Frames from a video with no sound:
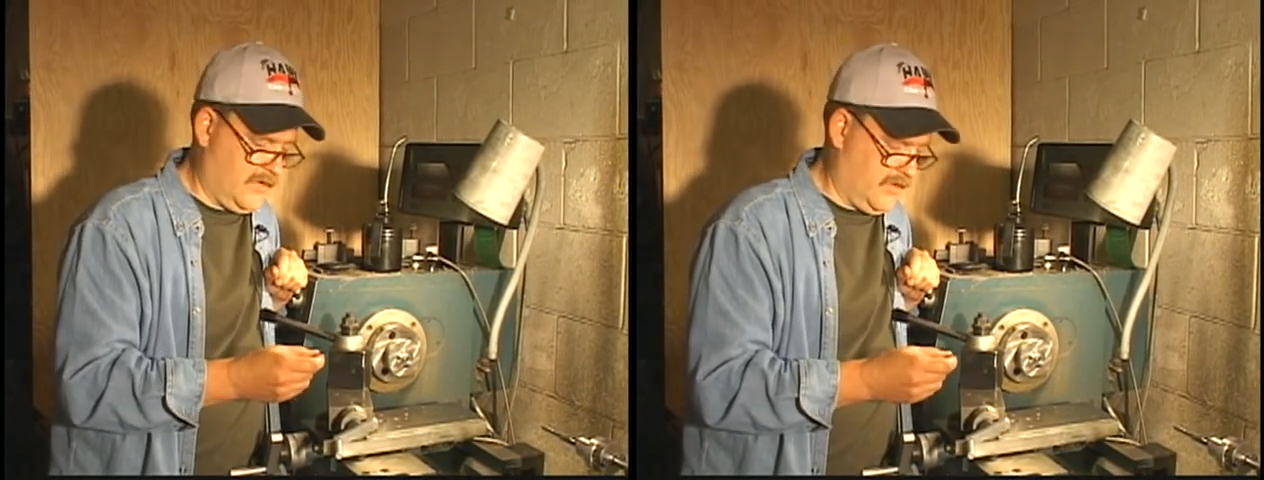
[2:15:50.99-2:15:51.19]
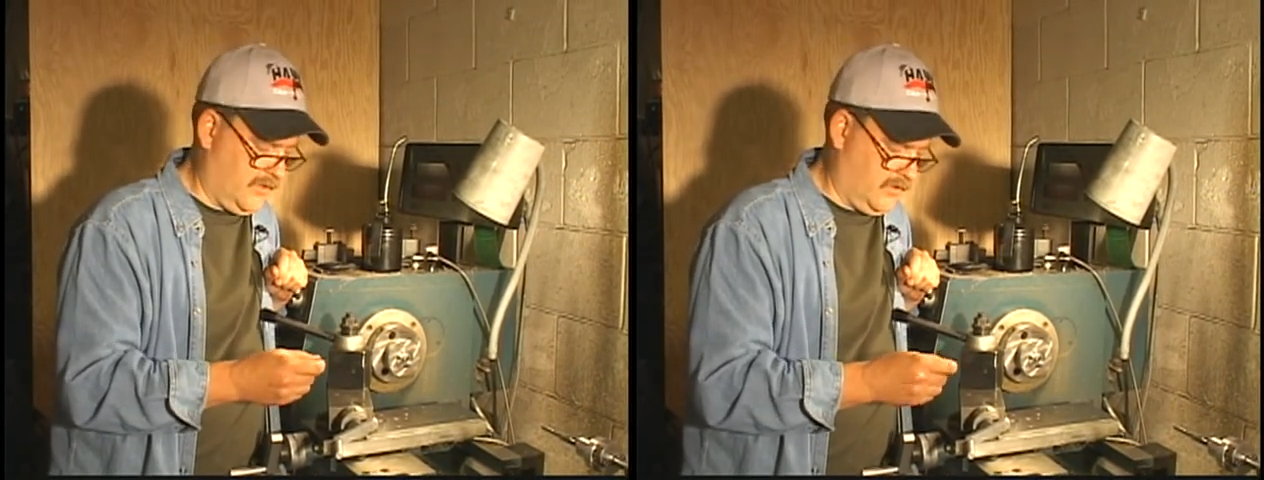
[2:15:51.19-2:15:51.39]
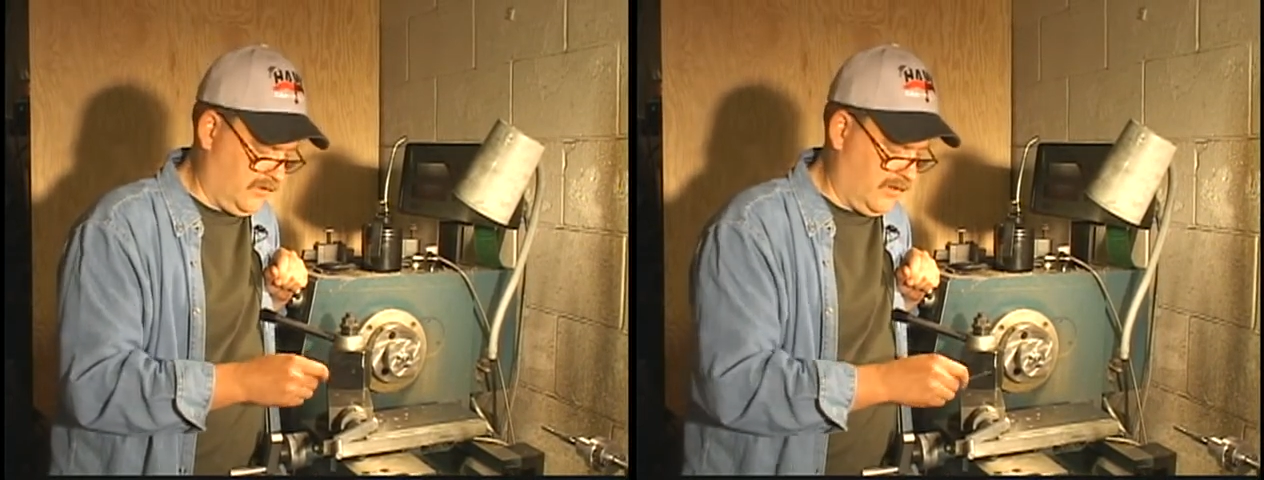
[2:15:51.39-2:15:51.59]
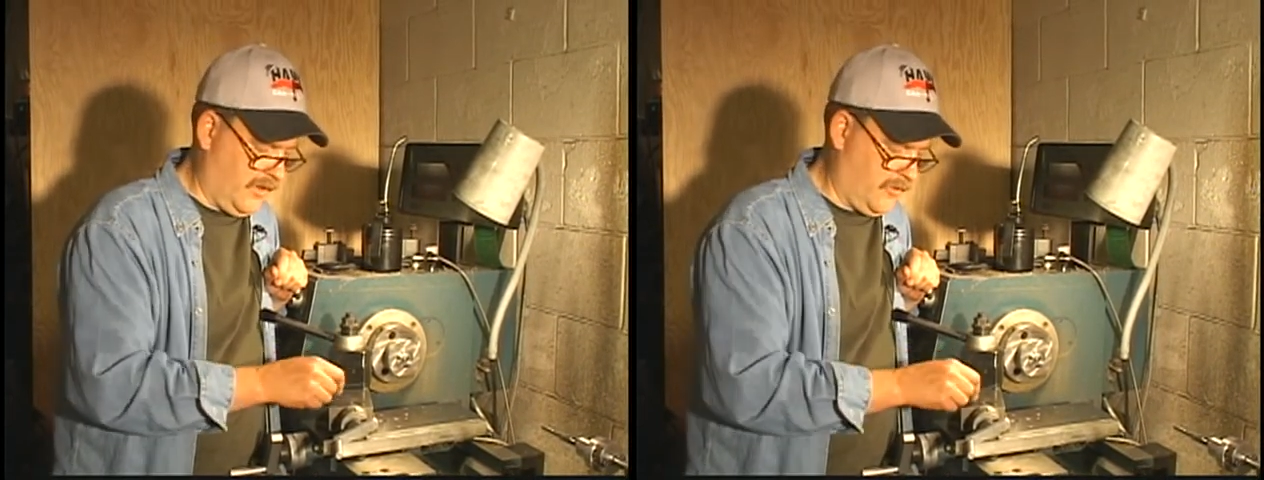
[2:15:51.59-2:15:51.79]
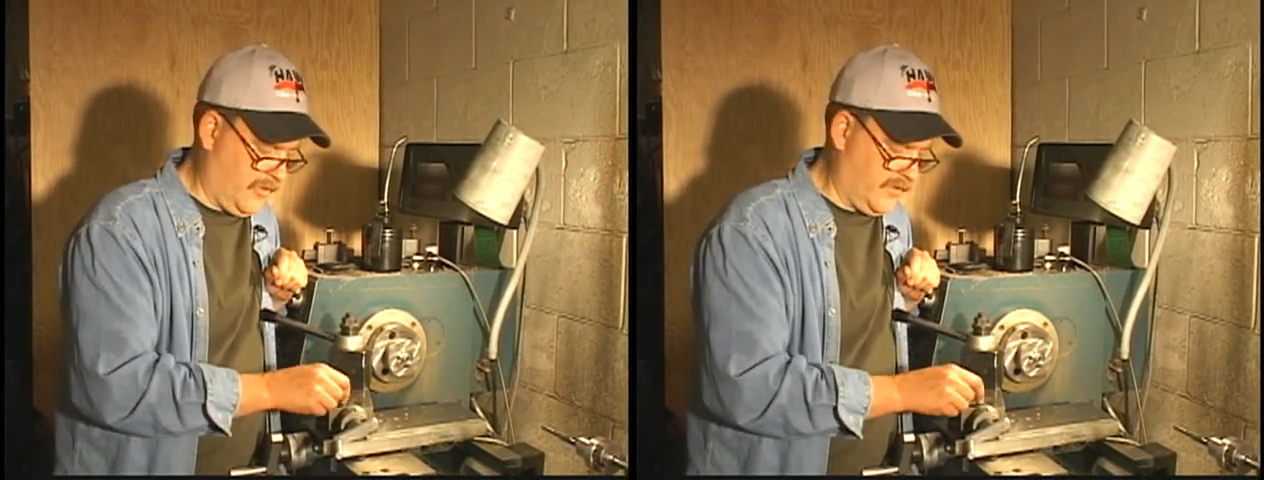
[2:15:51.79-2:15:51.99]

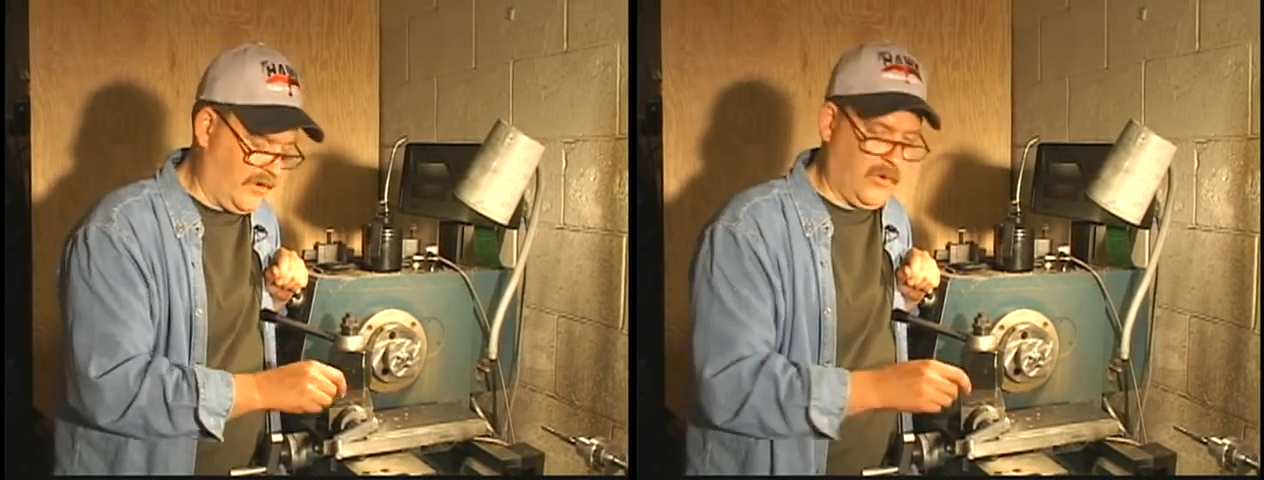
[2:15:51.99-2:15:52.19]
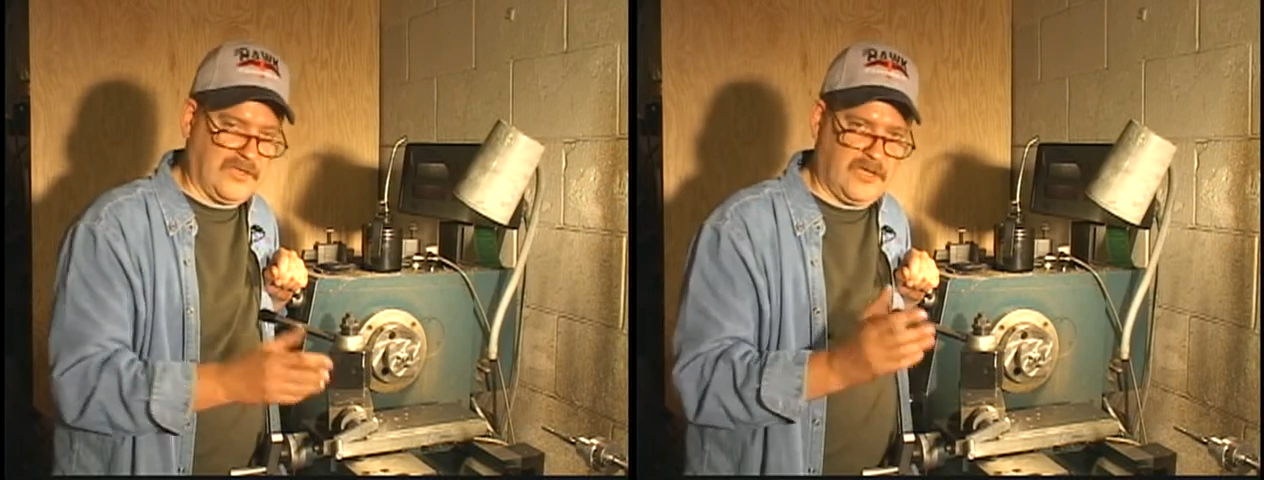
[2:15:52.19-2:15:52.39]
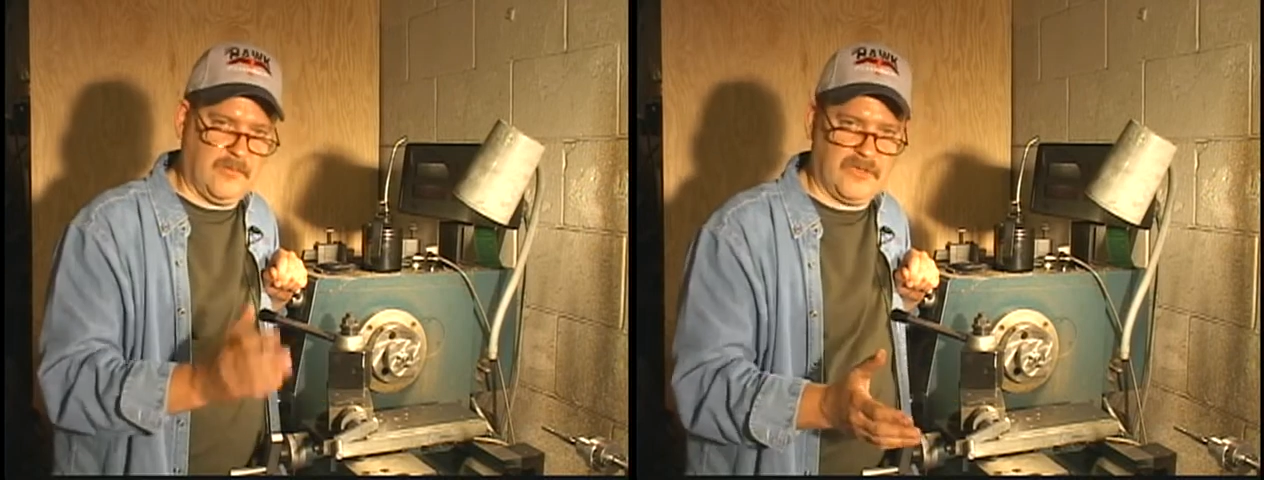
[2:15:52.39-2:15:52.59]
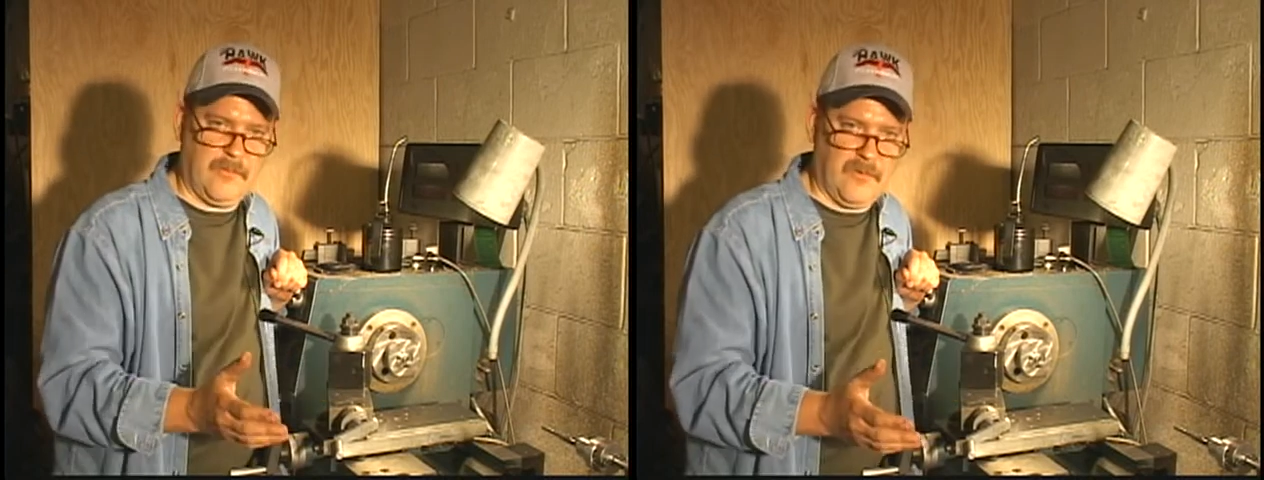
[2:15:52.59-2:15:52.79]
Another thing that always comes